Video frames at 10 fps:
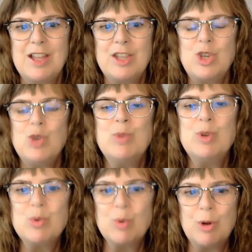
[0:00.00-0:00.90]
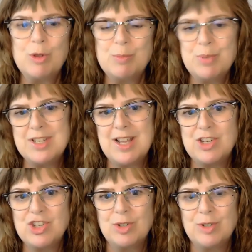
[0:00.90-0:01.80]
human growth and
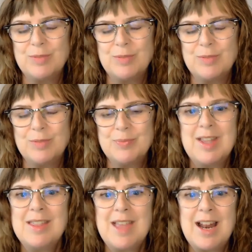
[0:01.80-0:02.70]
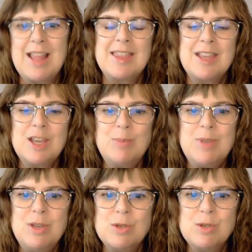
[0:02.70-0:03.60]
potential that I think could be
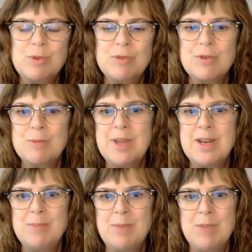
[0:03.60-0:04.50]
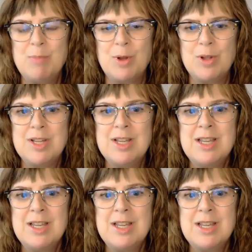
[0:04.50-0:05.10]
useful for many people.